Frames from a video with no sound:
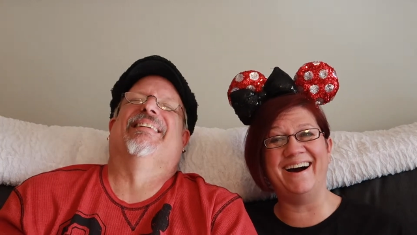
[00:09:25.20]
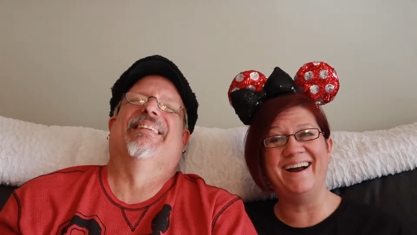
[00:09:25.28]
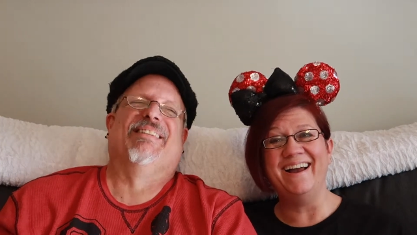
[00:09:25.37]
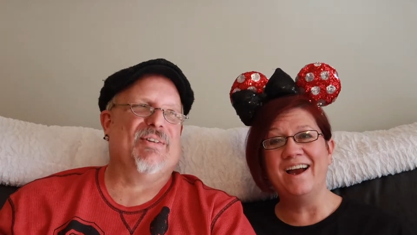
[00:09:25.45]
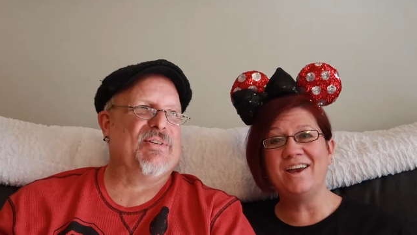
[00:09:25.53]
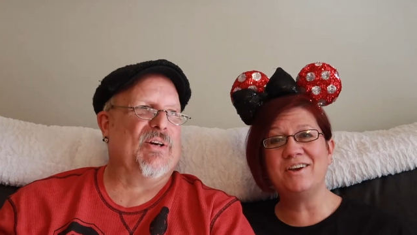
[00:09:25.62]

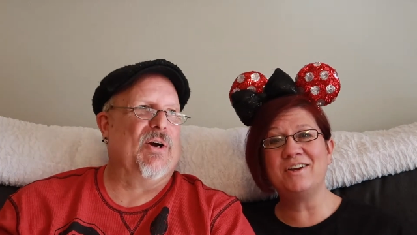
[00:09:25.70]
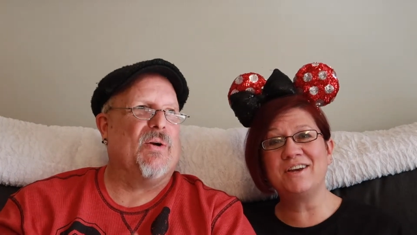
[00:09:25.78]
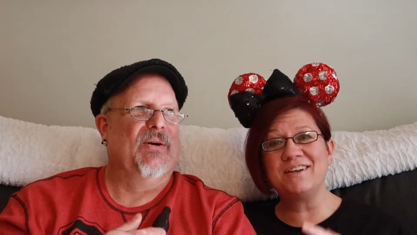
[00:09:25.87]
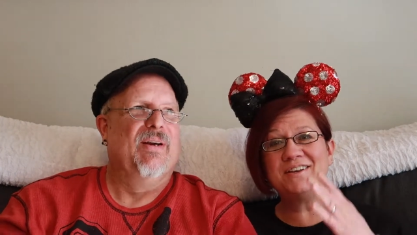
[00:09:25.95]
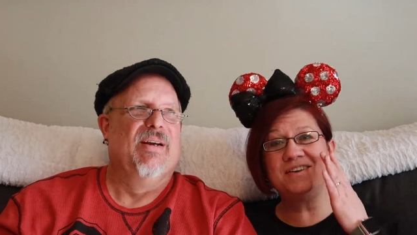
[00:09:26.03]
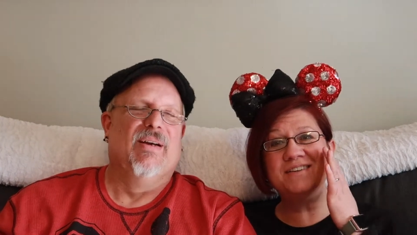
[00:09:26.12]
Speaker 1: it's your turn.
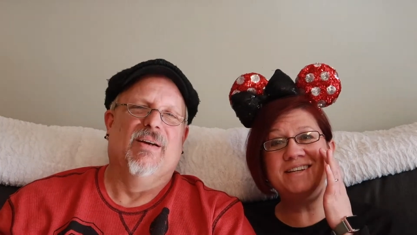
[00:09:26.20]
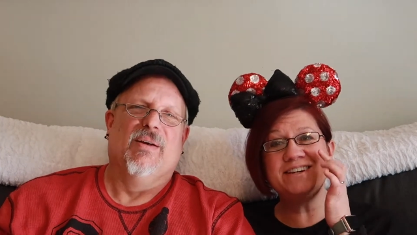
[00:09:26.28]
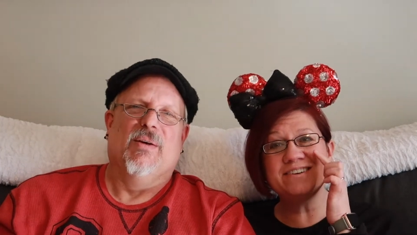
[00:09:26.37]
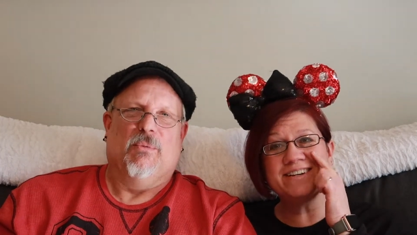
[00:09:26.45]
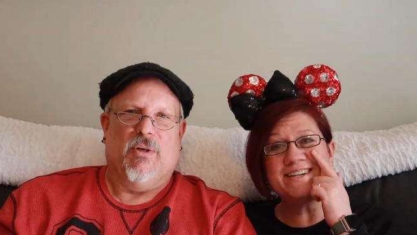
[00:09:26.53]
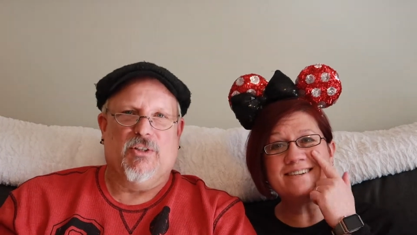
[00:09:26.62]
Getting
Speaker 2: all
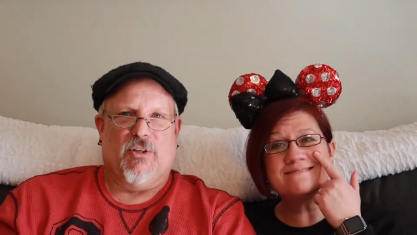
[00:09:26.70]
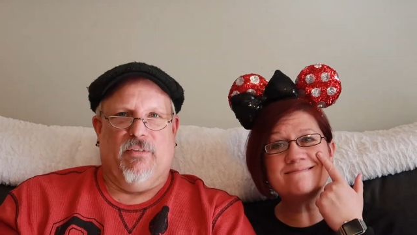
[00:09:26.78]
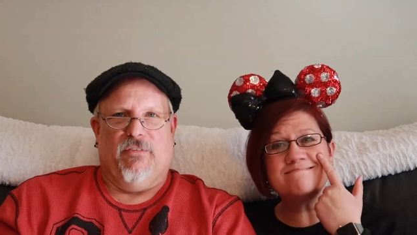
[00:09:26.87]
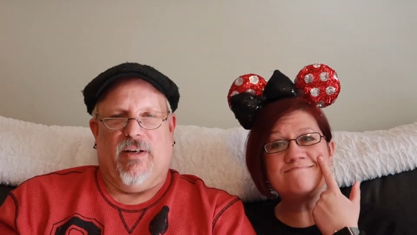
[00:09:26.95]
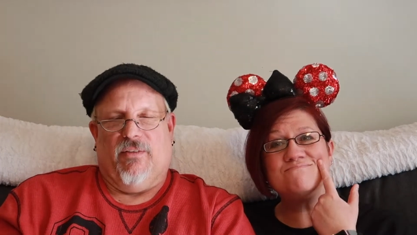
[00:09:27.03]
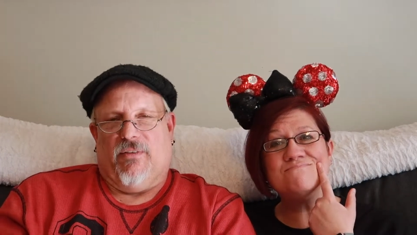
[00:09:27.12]
teary. What's your
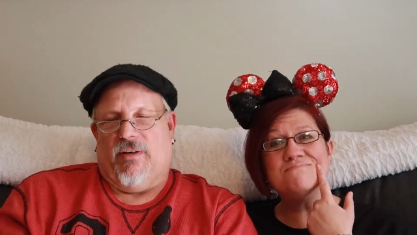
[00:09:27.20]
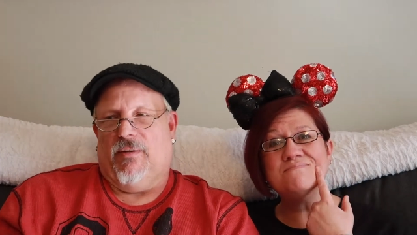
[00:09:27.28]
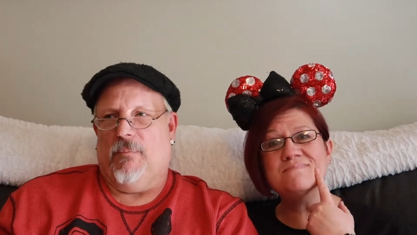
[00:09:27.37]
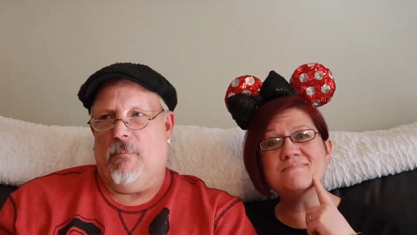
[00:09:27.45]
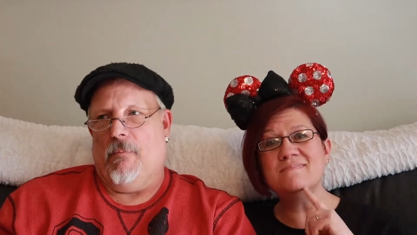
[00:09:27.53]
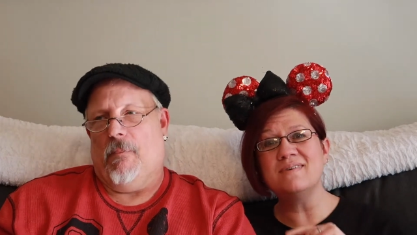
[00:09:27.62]
favorite?
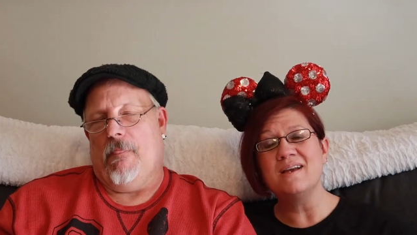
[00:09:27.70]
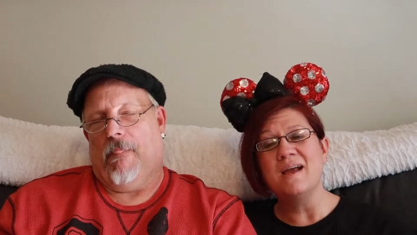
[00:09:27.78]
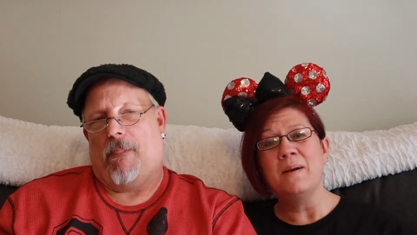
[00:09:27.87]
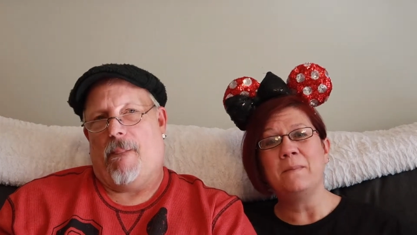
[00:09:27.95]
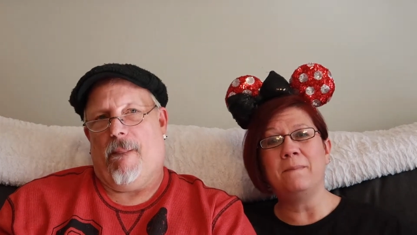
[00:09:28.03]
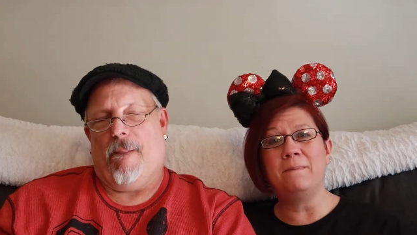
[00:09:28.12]

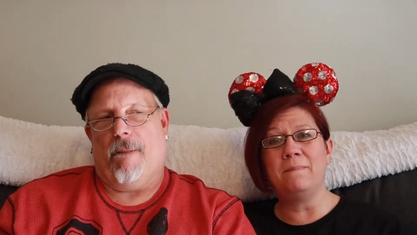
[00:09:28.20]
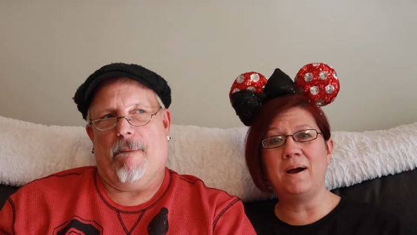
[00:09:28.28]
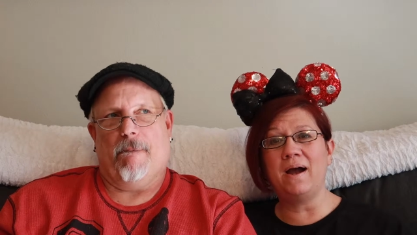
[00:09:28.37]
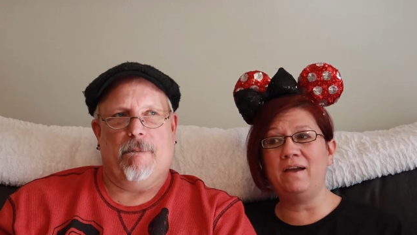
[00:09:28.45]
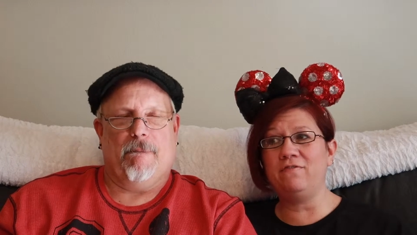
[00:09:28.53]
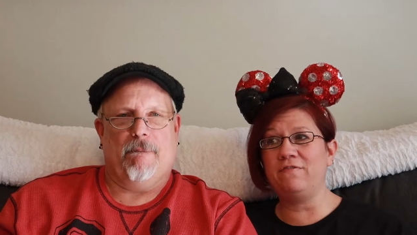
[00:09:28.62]

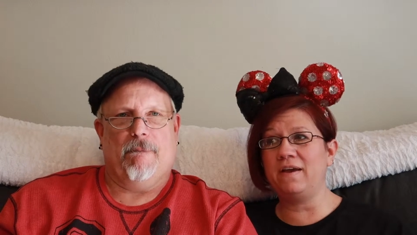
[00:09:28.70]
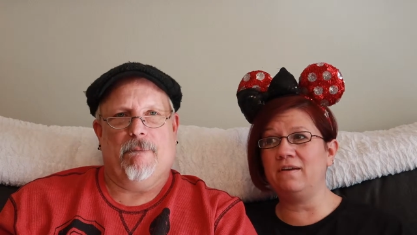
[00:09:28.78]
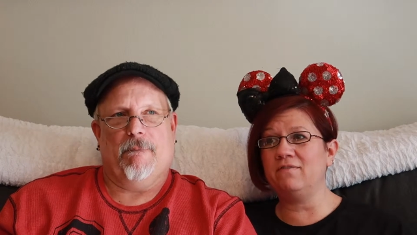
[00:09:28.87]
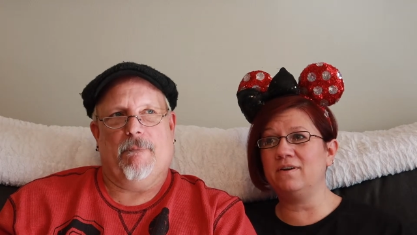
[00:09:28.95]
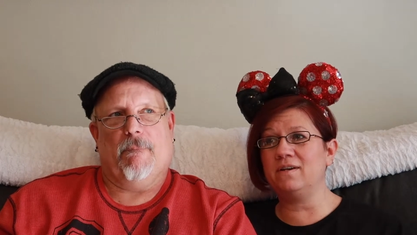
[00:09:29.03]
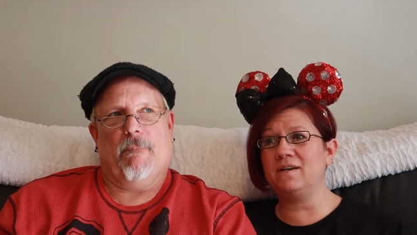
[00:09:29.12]
My
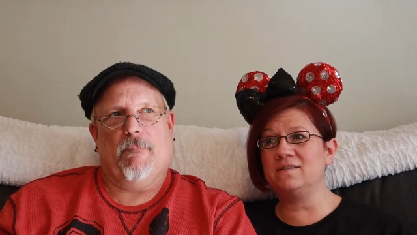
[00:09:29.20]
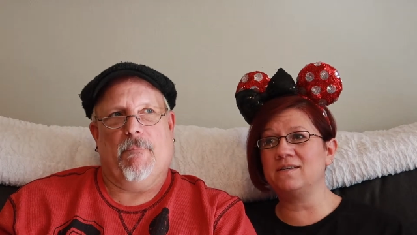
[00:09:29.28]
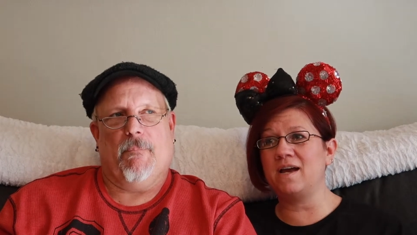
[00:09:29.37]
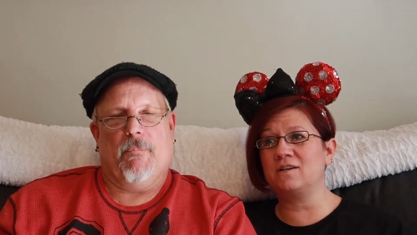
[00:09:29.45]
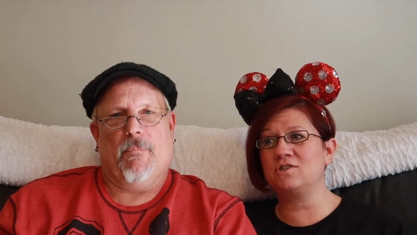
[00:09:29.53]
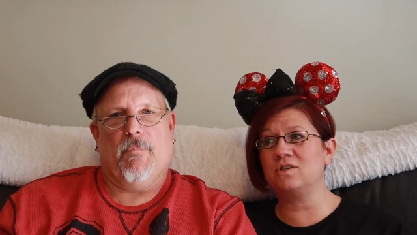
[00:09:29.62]
favorite is
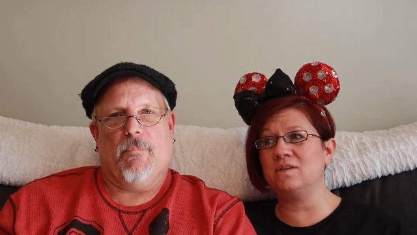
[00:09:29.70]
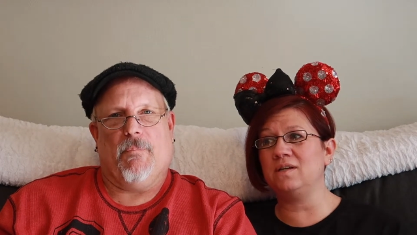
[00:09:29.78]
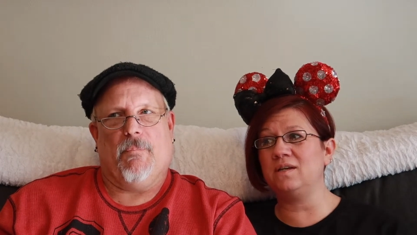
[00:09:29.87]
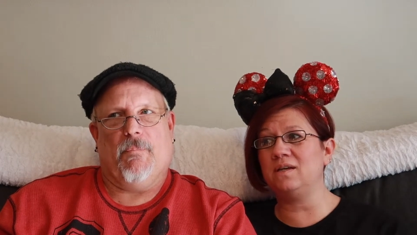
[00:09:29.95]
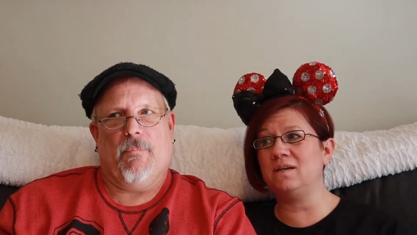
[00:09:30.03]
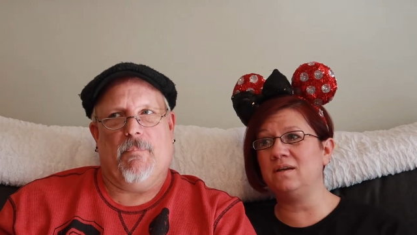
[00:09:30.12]

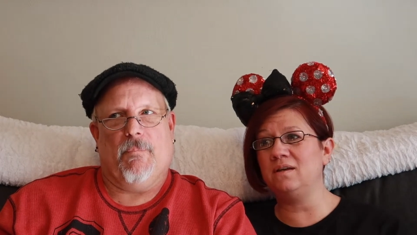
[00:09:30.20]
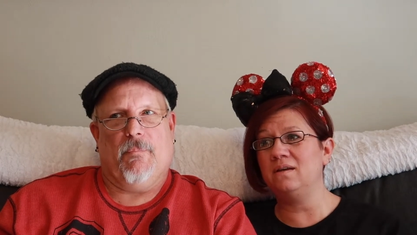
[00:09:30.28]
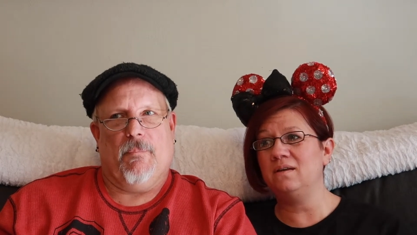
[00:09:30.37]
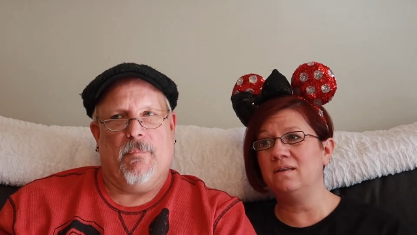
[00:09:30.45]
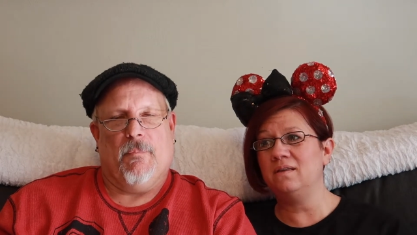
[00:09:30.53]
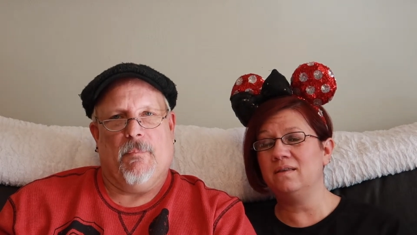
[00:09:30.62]
actually
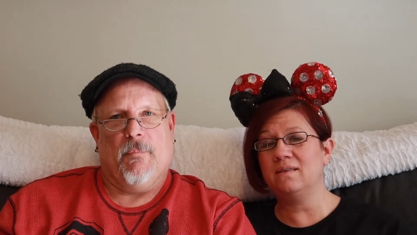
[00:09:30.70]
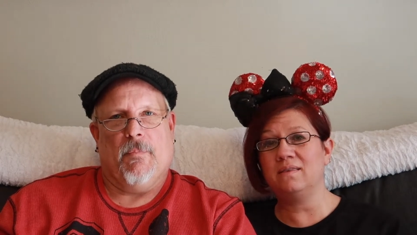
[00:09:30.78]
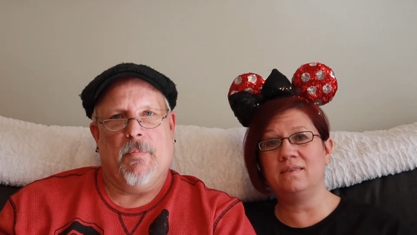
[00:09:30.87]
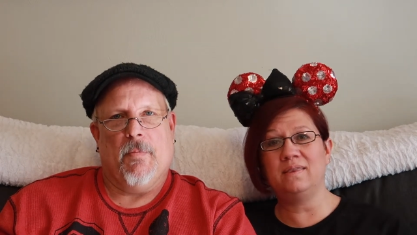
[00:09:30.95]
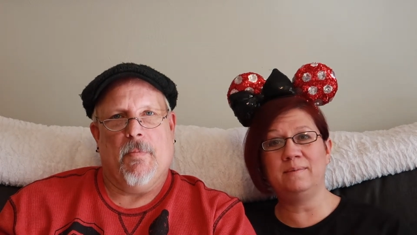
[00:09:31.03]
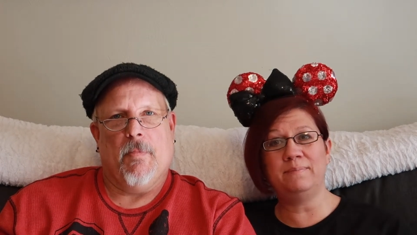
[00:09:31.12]

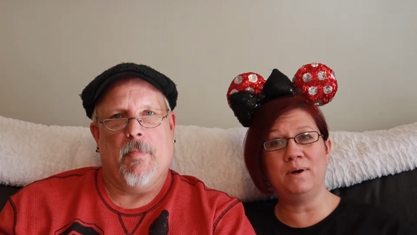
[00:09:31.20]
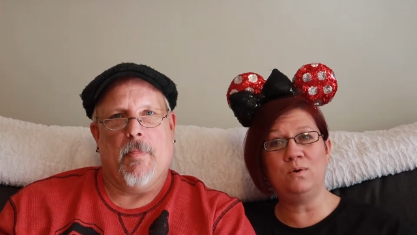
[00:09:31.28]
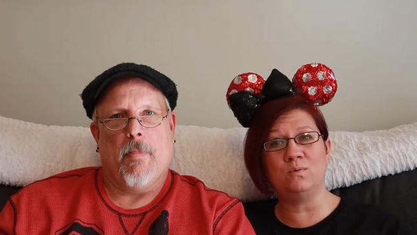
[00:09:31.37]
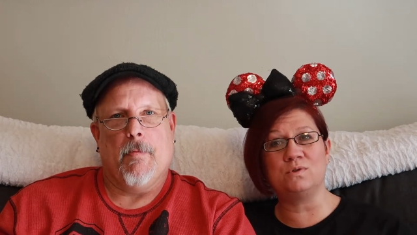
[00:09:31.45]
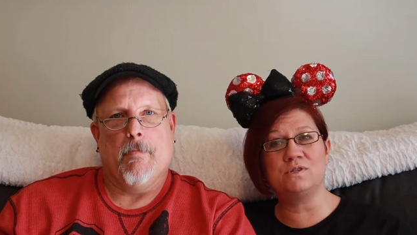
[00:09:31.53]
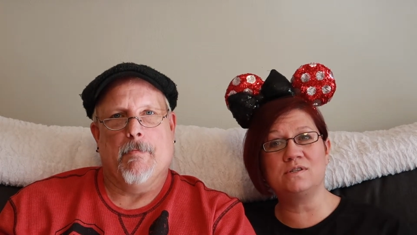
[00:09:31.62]
the
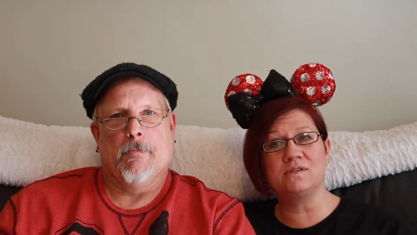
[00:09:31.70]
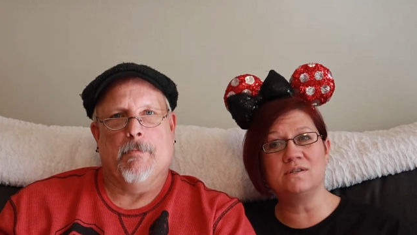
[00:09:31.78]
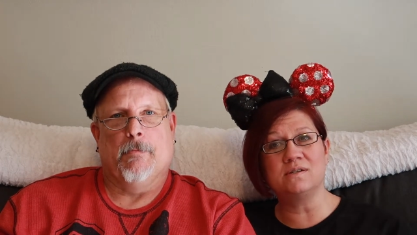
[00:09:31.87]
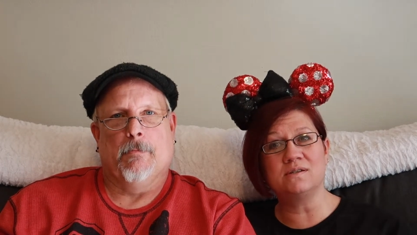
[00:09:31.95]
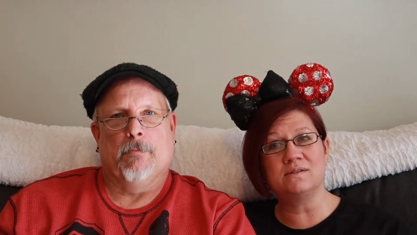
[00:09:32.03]
boats.